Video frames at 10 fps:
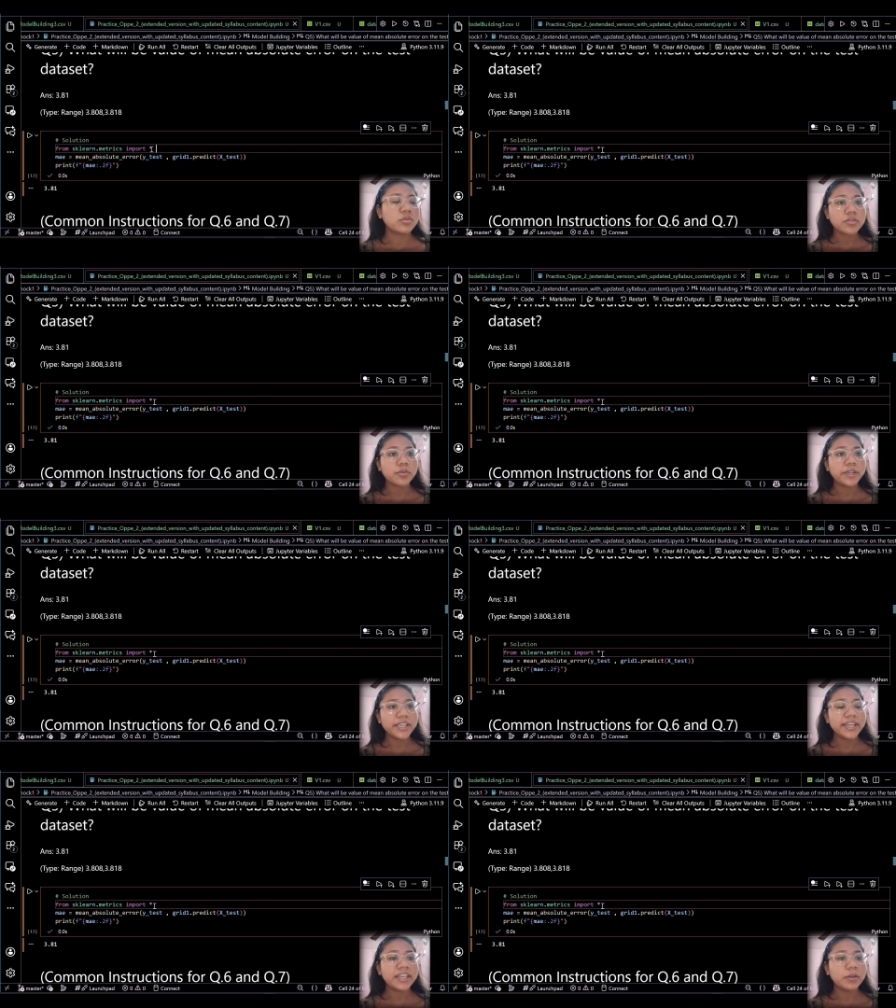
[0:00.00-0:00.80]
So we
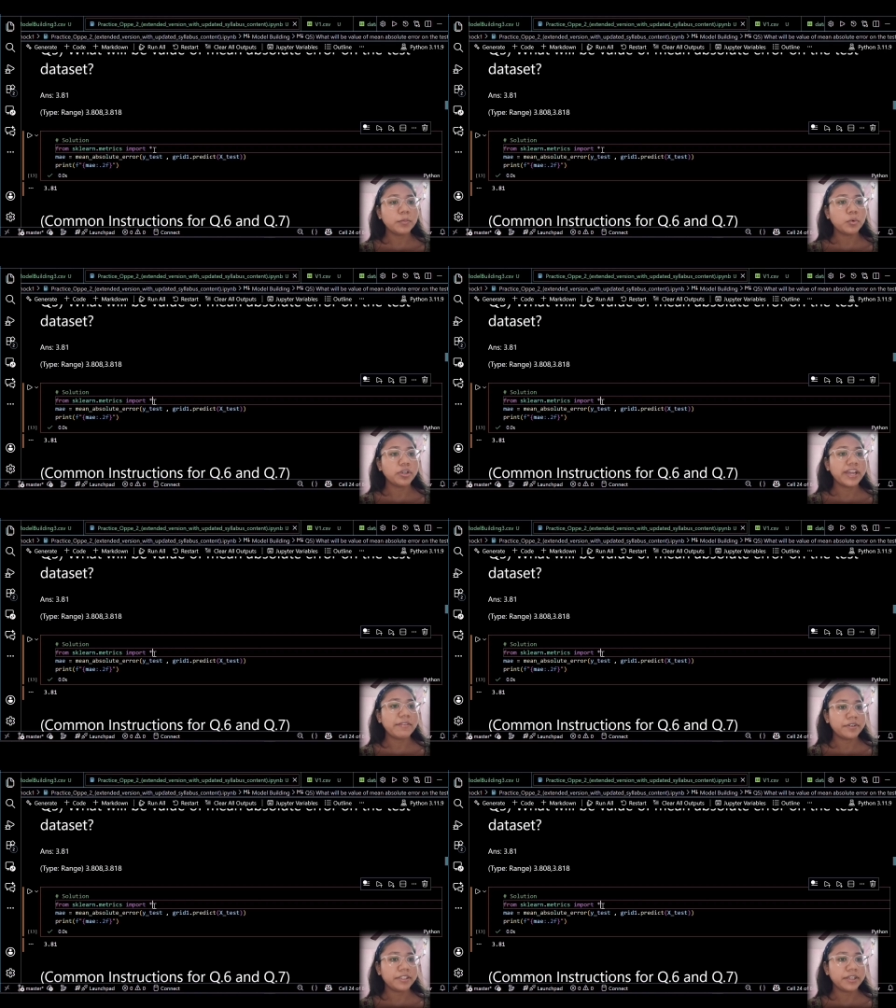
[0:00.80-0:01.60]
can import
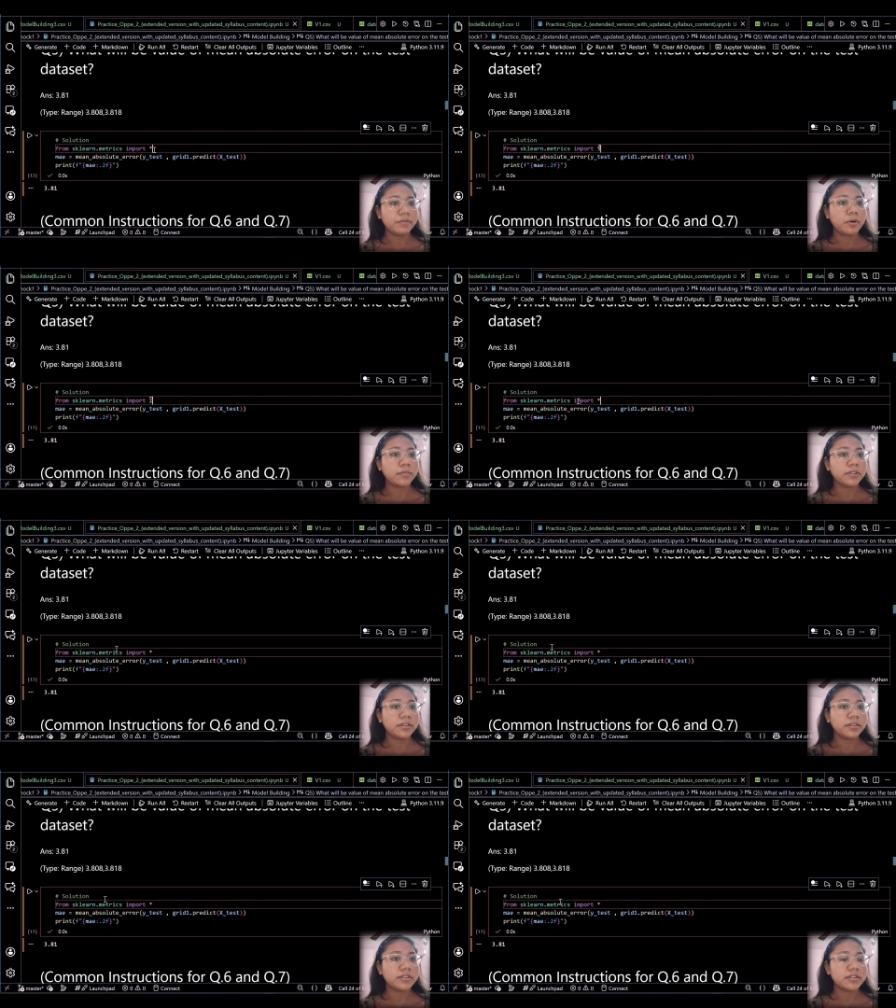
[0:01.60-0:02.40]
everything
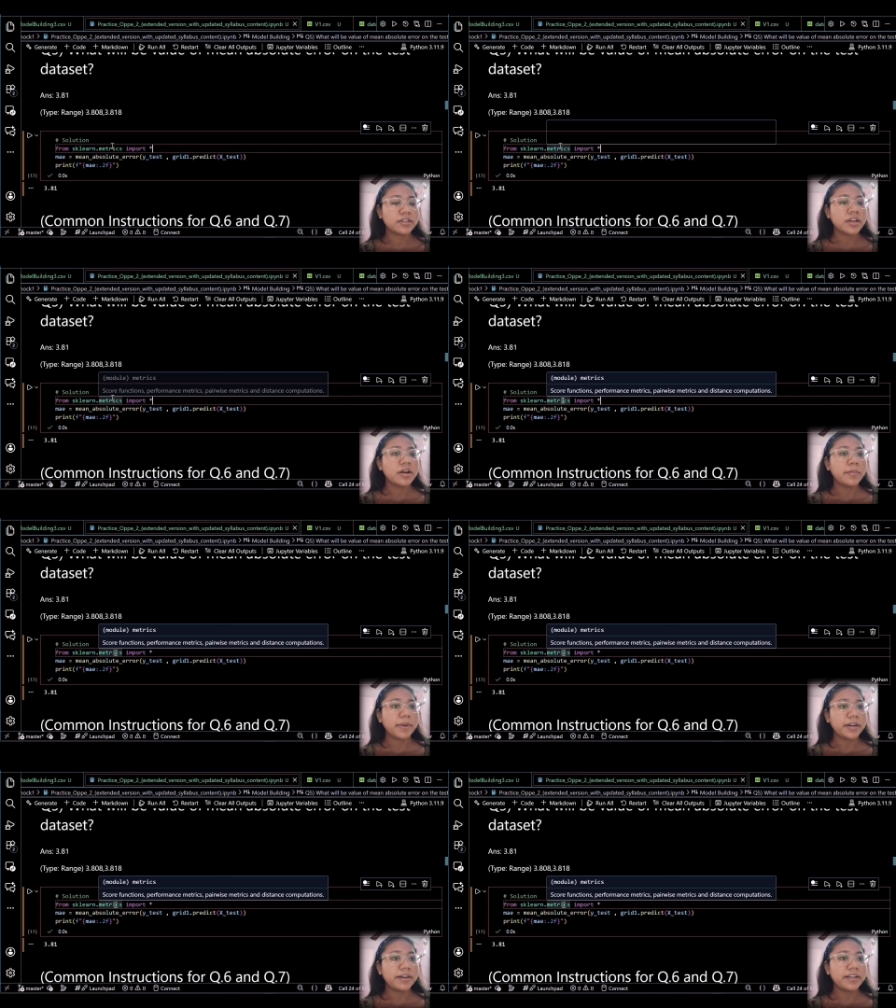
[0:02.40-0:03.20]
from this
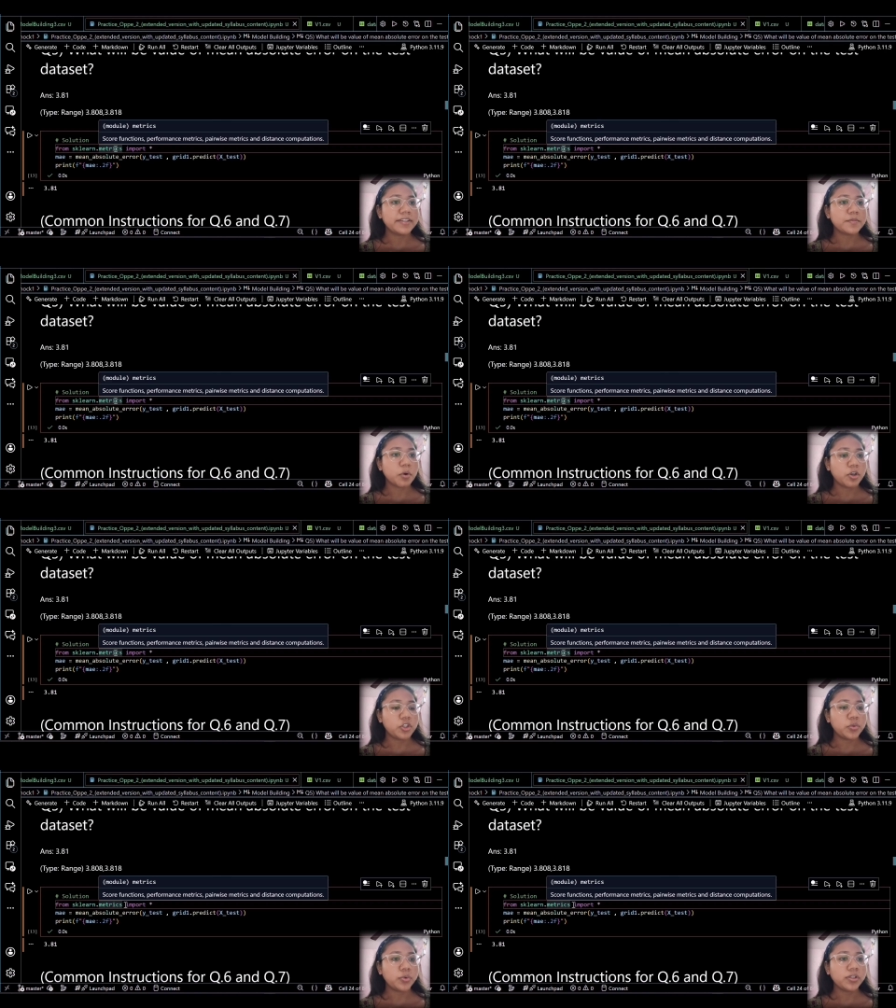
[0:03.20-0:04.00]
metrics
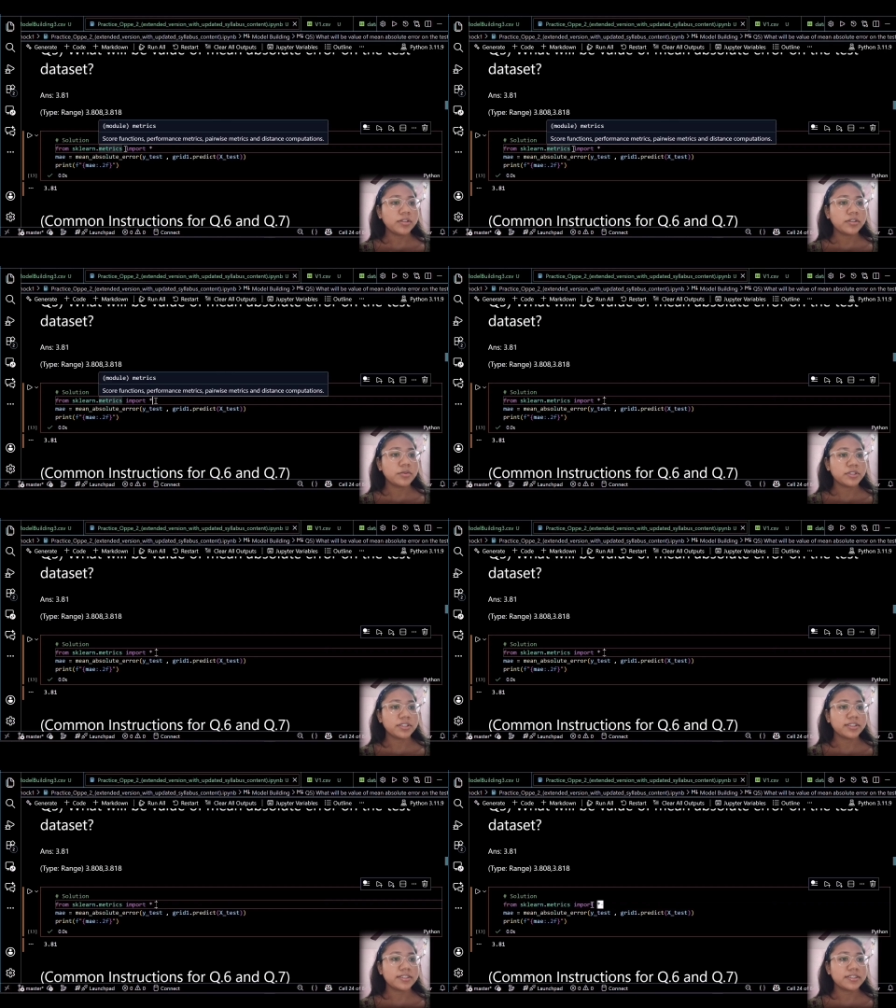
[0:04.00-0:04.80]
module
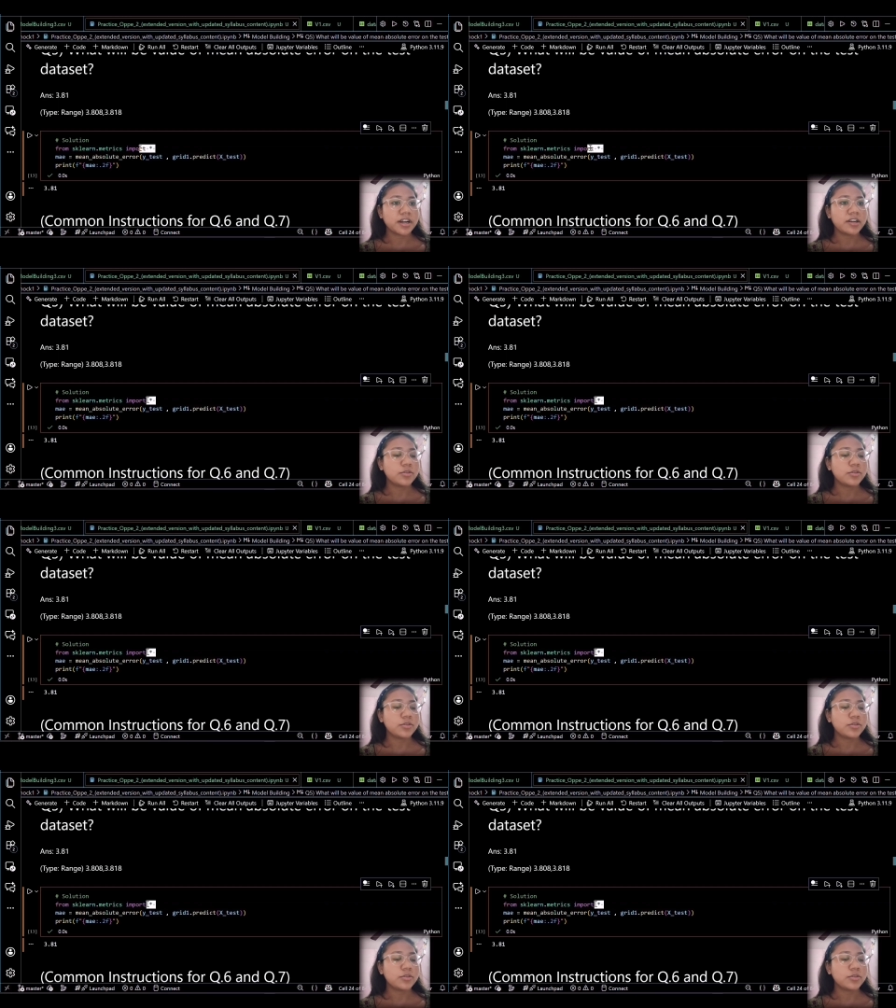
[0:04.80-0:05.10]
using this star.